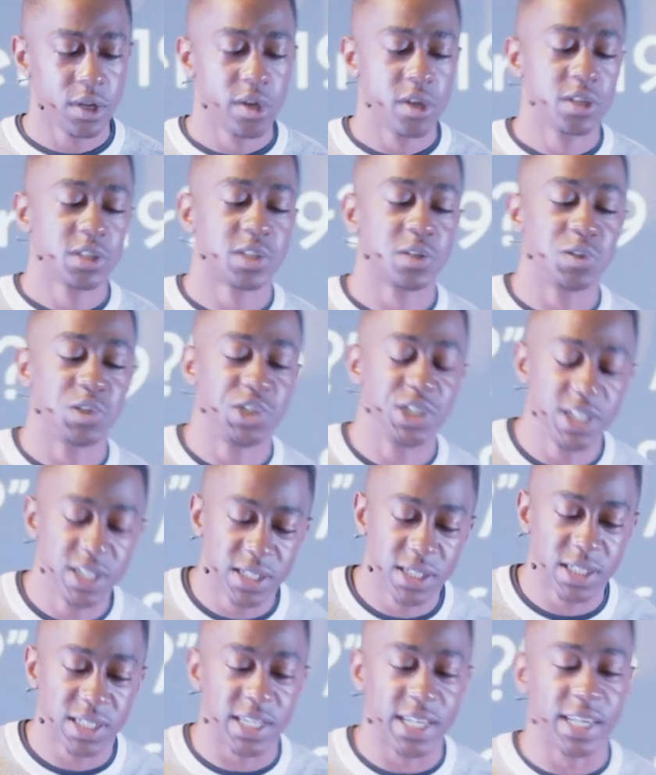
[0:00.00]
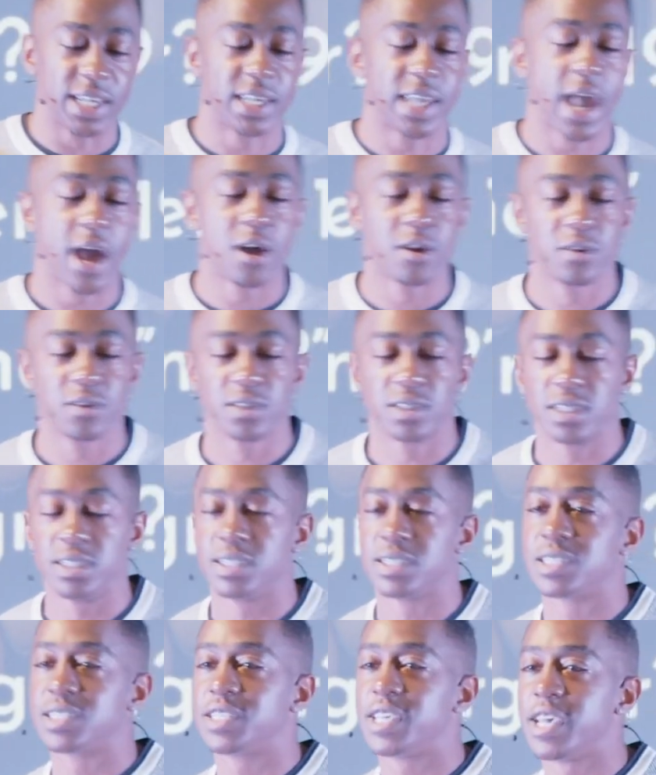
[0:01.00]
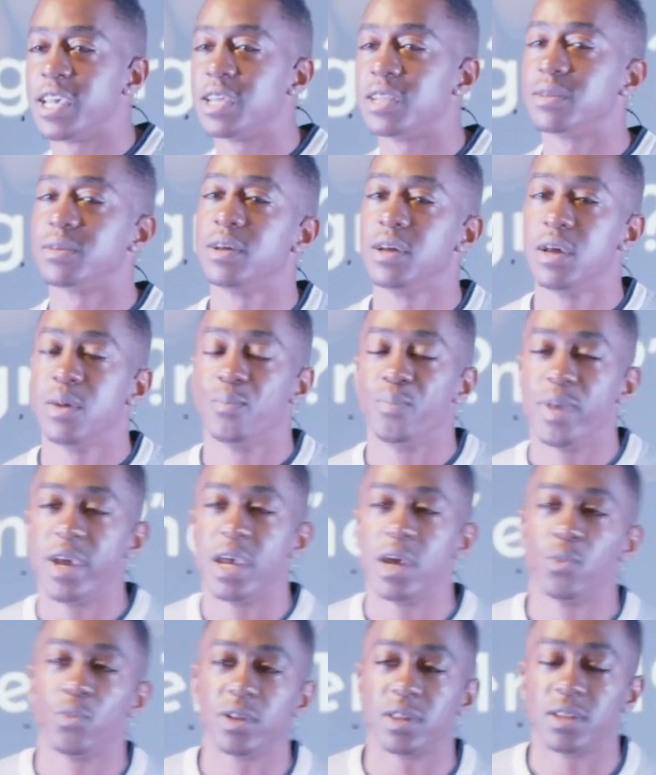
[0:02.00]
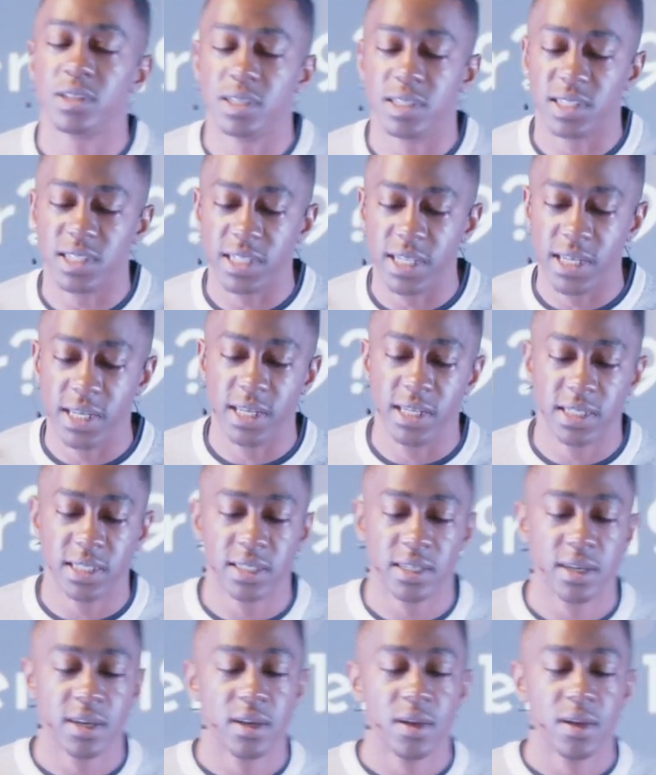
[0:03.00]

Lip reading: So Jesus encounters these 10 men with the disease